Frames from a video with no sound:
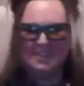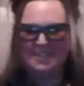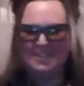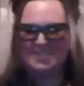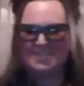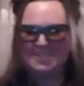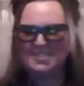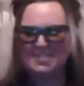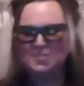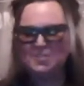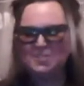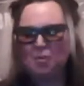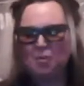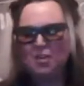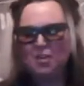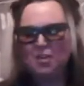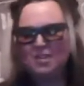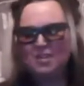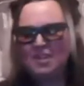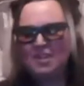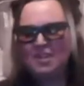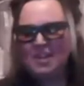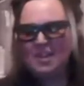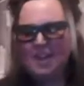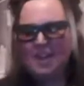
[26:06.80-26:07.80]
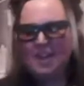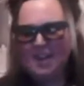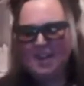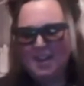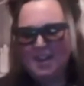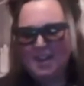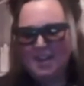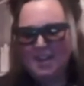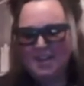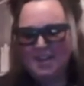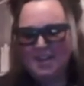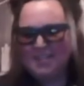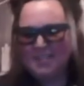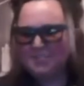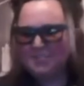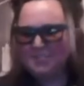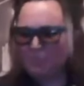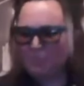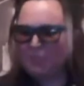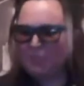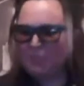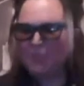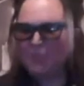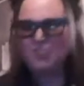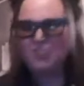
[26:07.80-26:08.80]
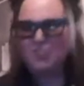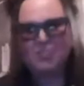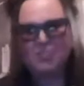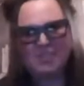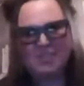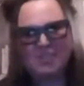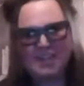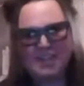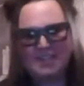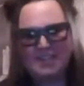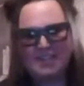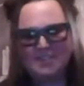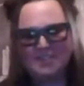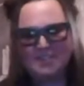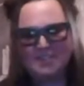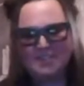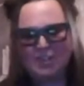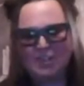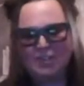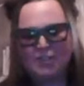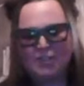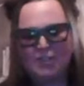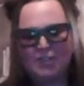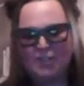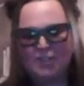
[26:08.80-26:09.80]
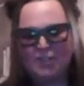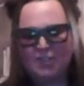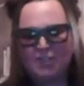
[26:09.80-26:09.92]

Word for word: uh, this one is with our sherry cask finish.